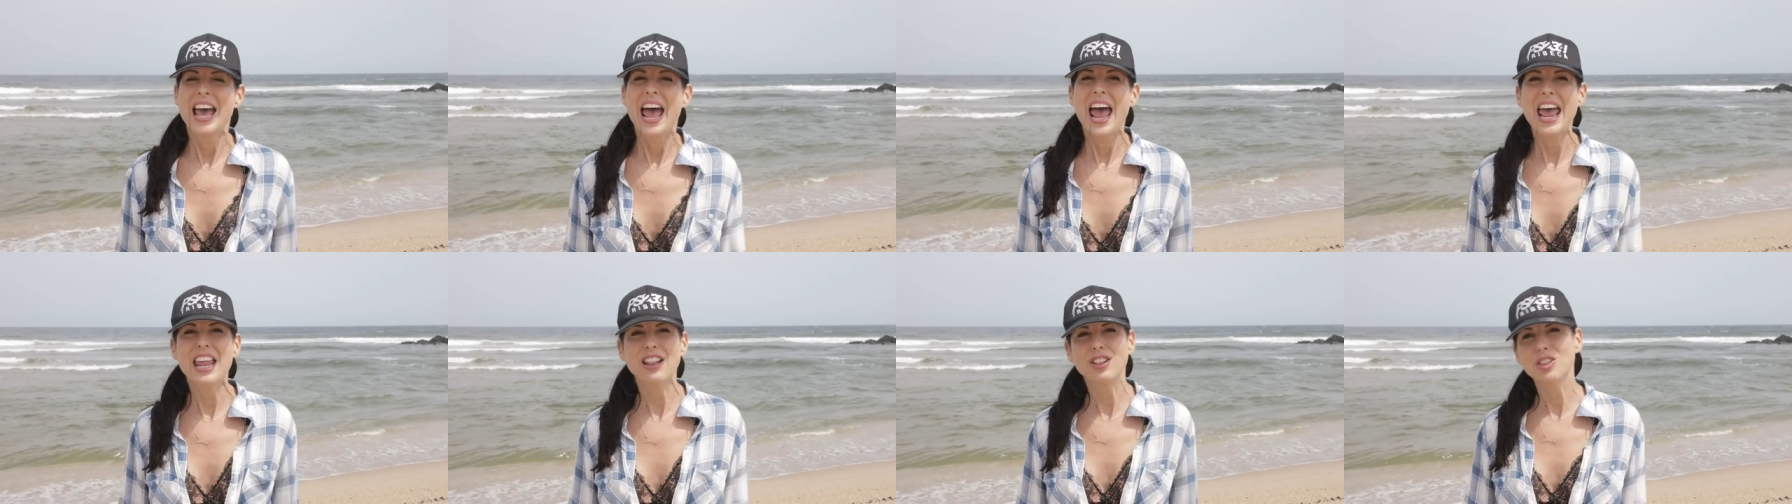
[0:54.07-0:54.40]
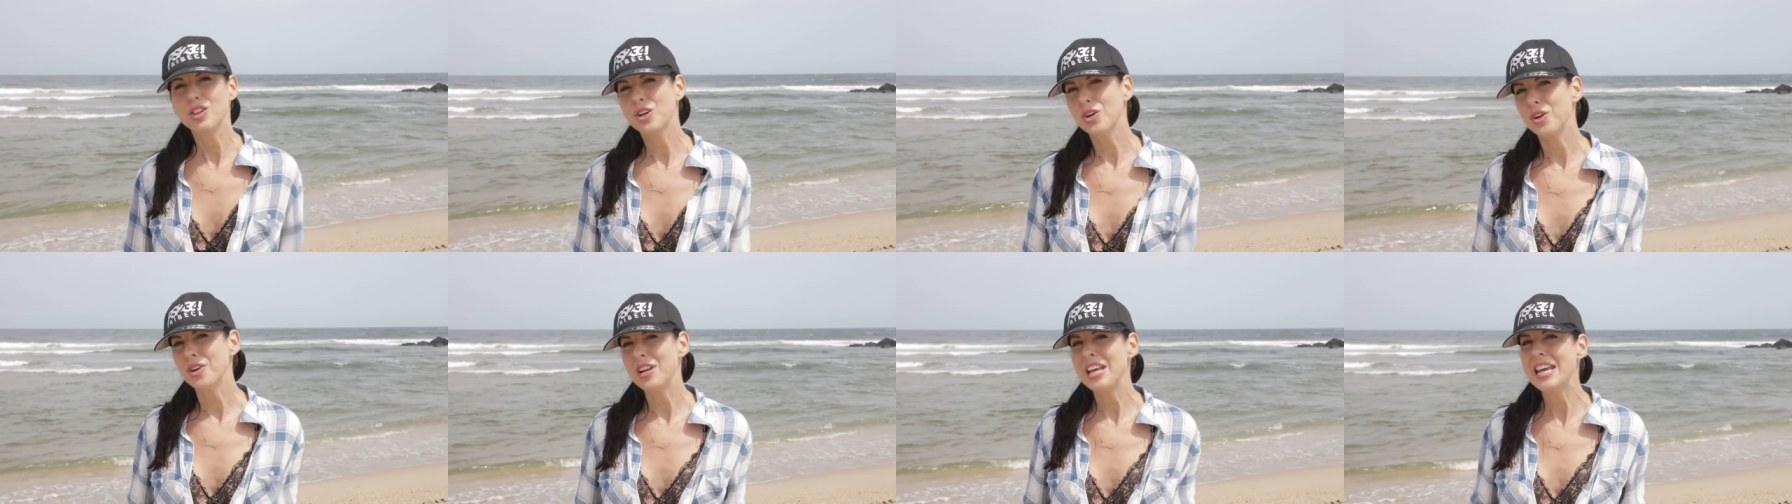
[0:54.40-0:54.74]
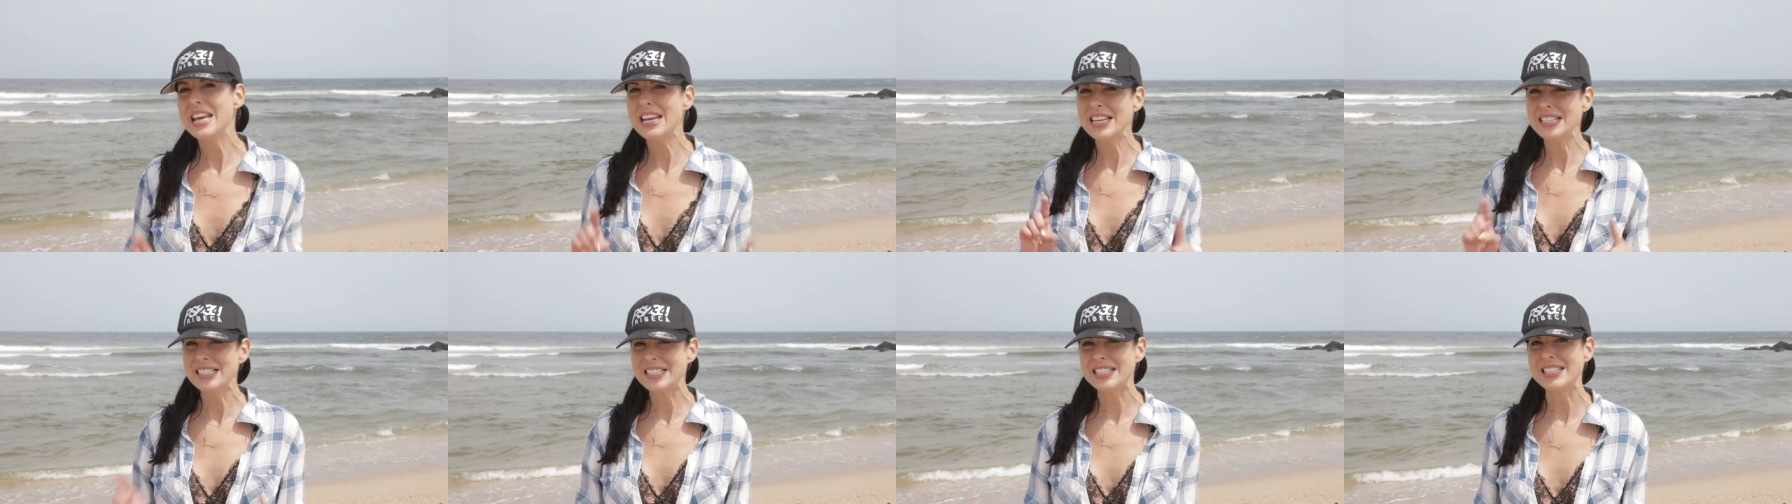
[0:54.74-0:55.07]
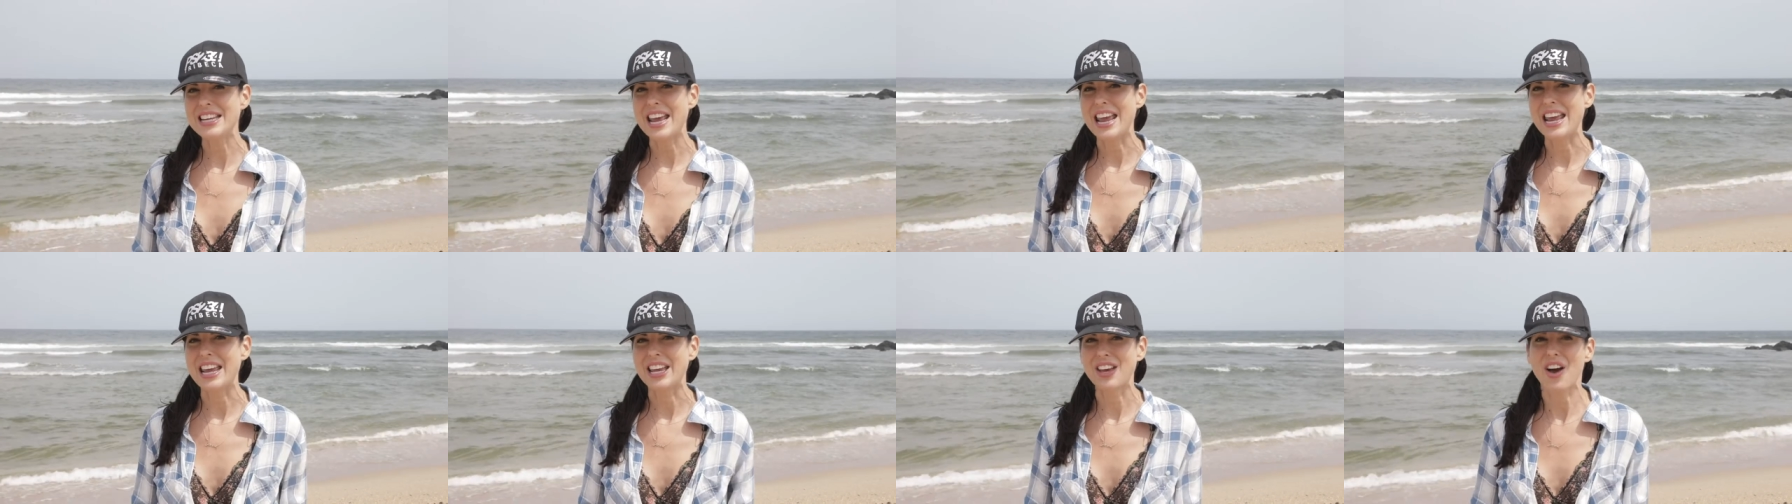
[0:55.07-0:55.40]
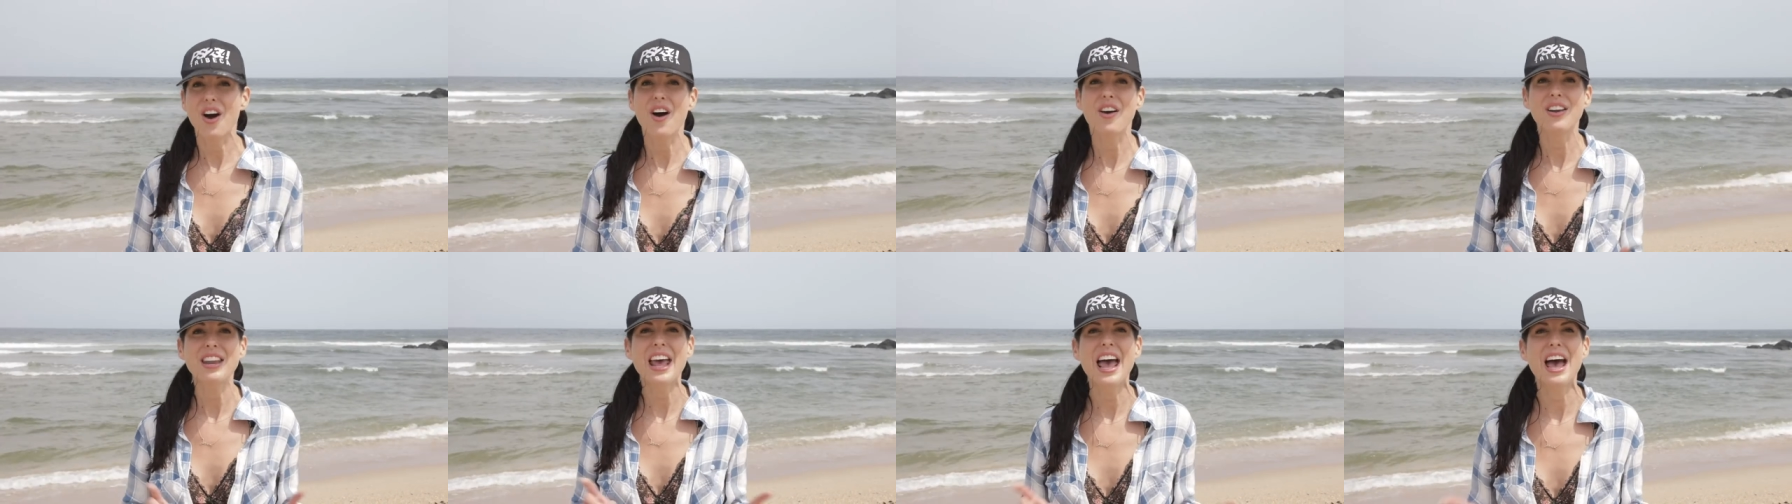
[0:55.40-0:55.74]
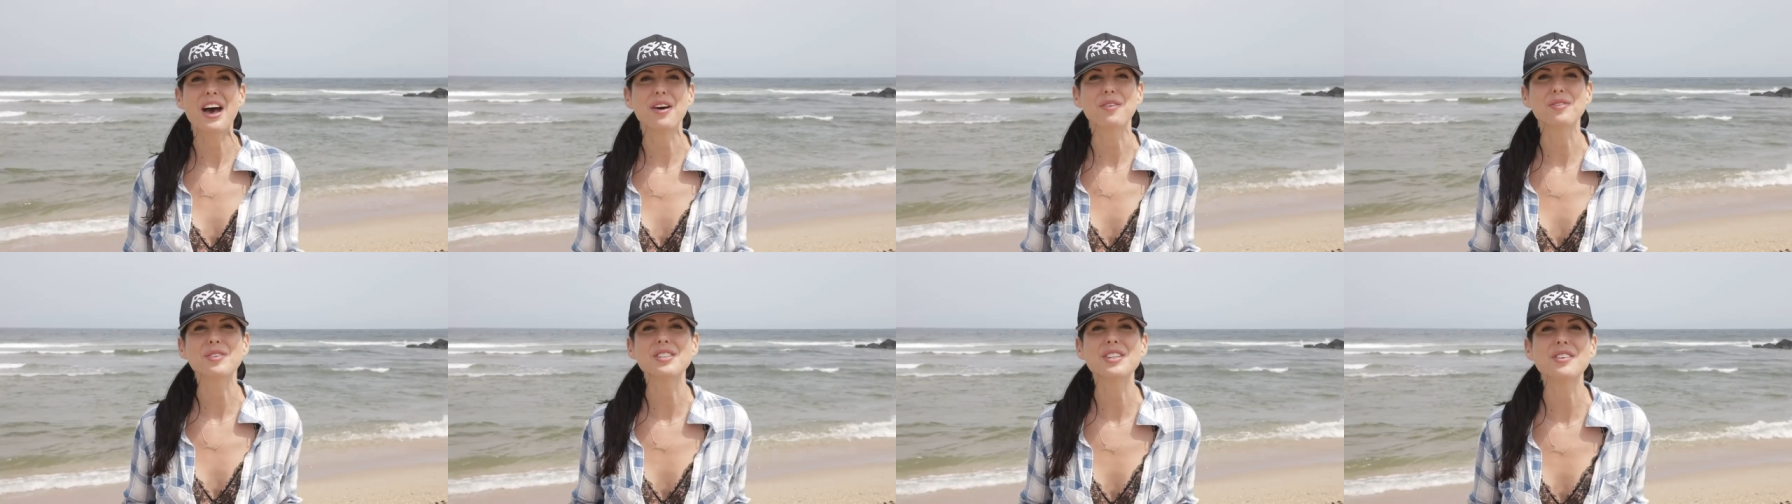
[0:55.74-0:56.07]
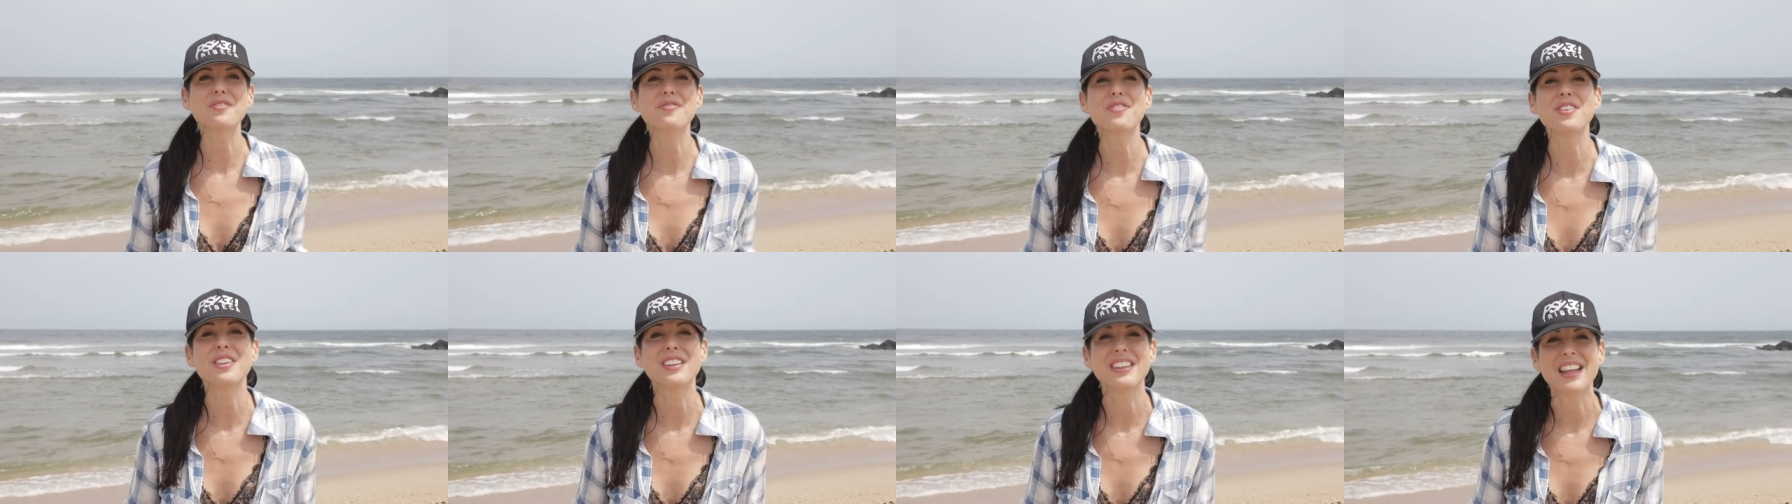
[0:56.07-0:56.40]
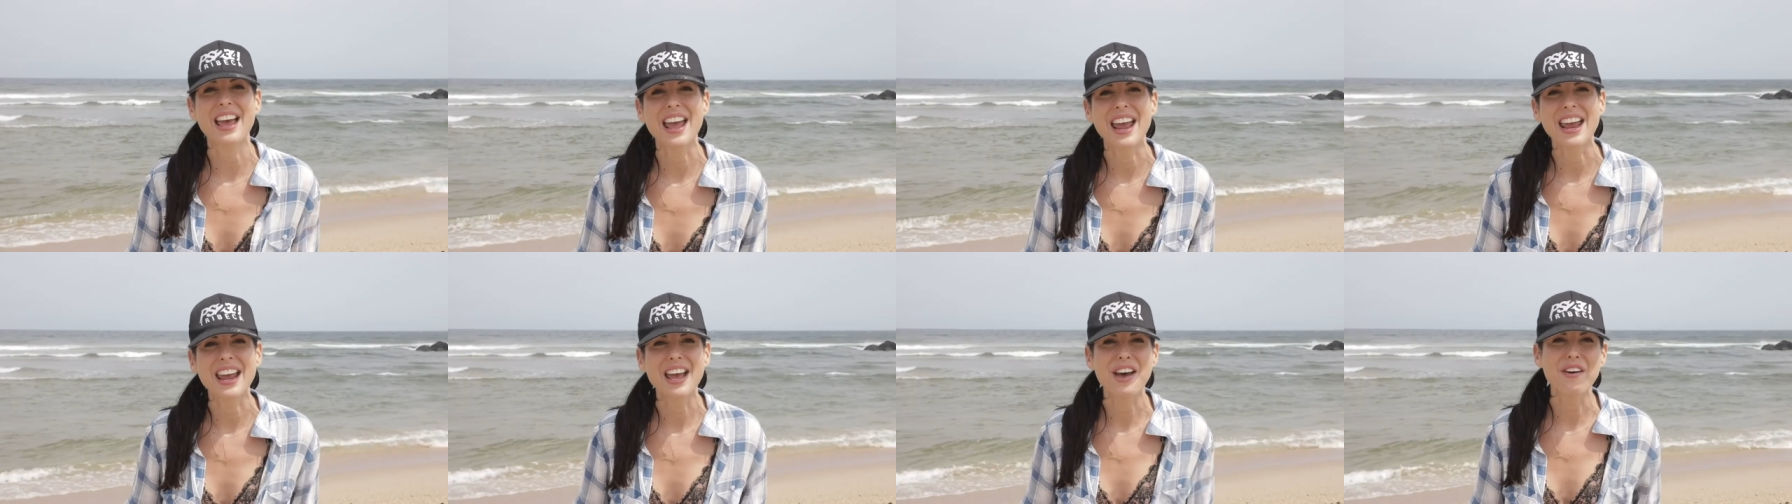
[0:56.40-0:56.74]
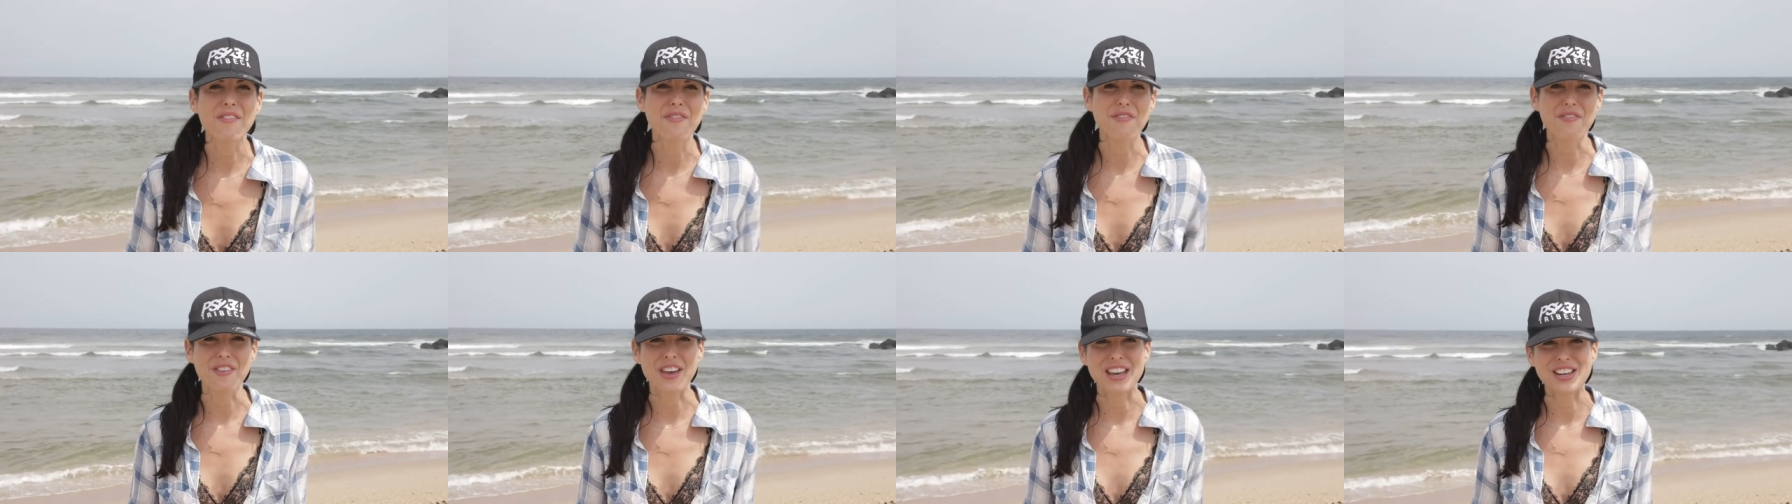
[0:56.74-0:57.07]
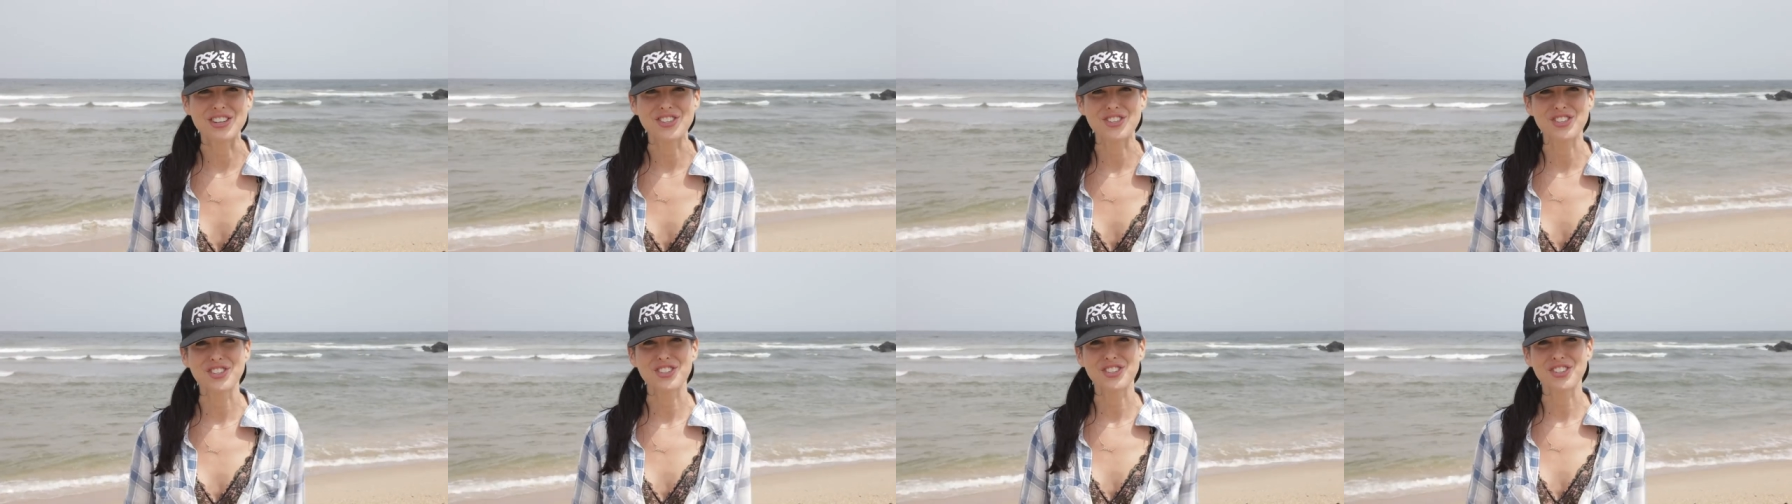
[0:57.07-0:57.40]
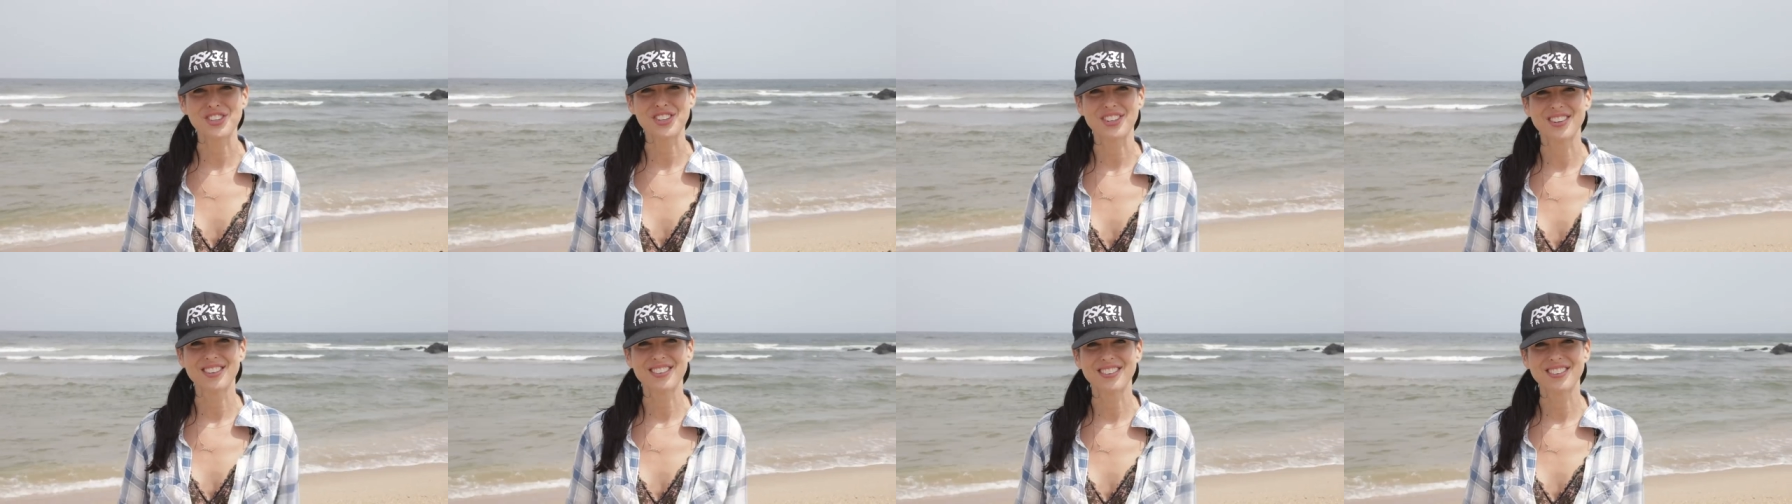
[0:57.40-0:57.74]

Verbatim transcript: and learn his take on how to fillet a fish.